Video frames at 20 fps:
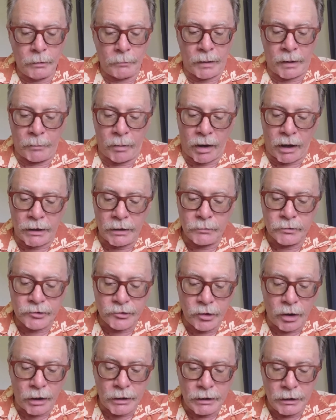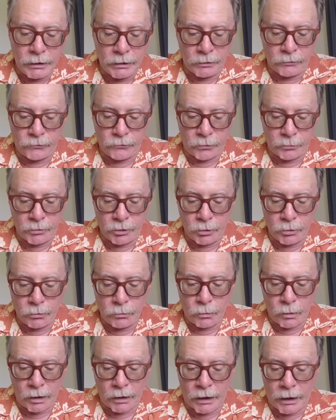My body was not hidden from you
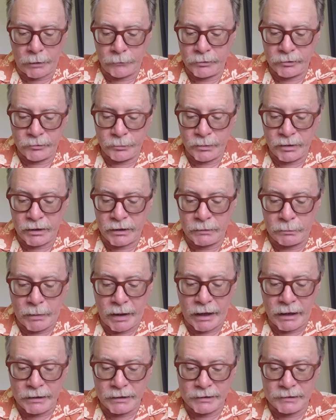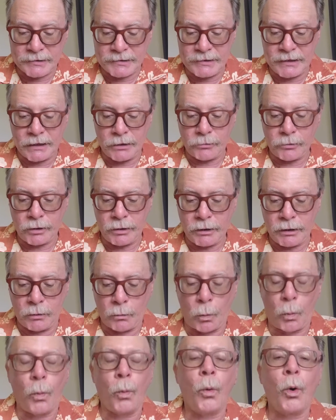while I was being made in secret
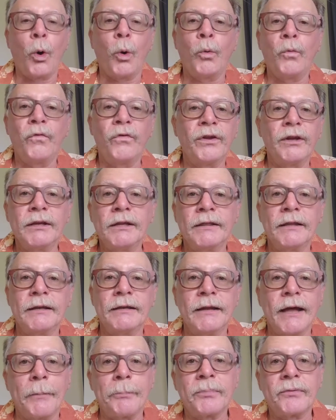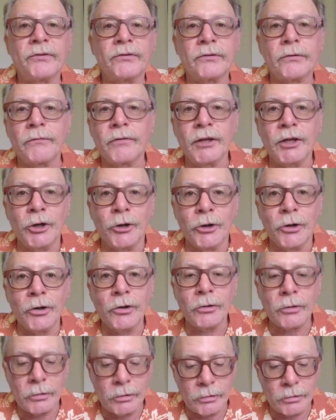and woven in the depths of the
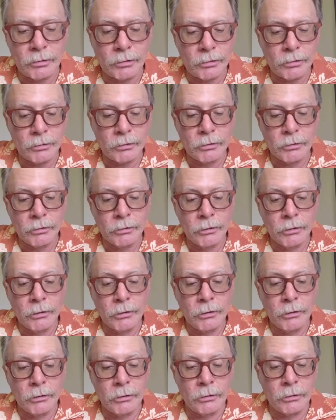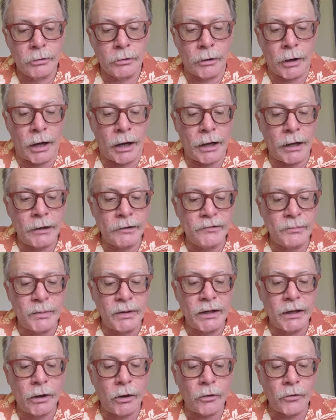earth. Your eyes
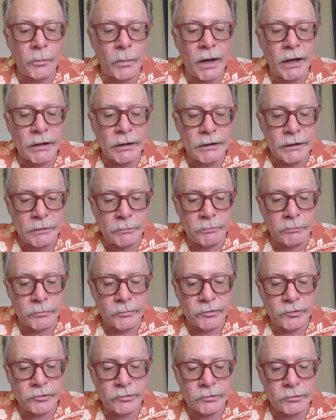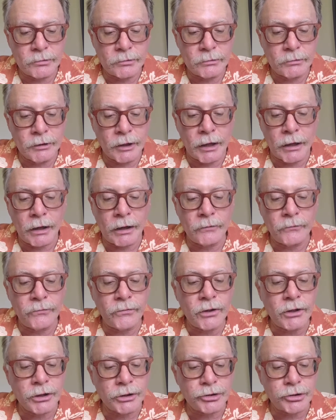beheld my limbs, yet
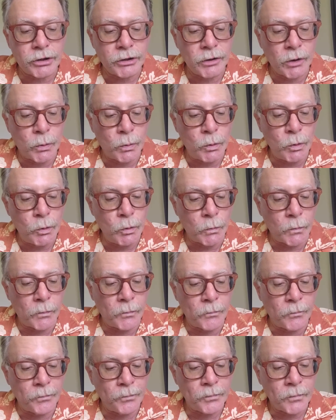unfinished in the womb.